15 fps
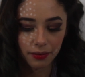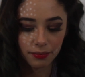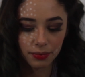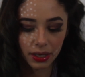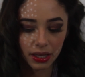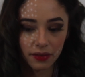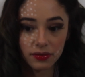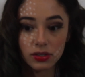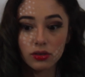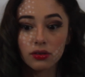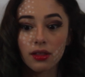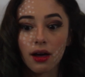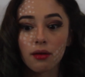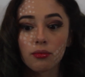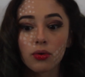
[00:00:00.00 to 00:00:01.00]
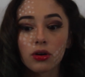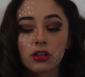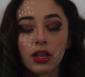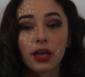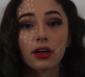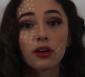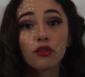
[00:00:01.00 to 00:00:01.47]
but gives you that more
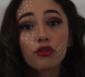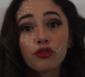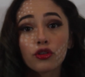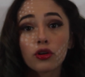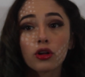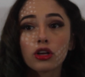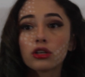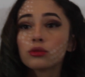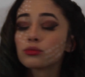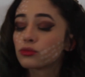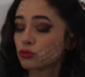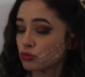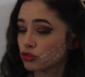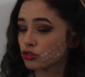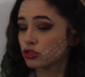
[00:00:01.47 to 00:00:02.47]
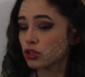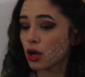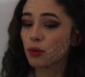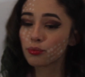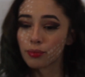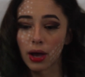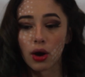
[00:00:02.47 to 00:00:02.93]
like full
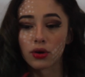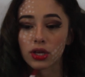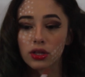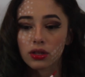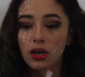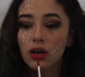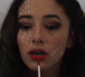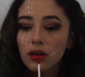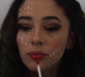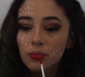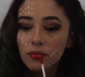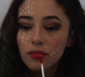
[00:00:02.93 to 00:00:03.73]
pouty look.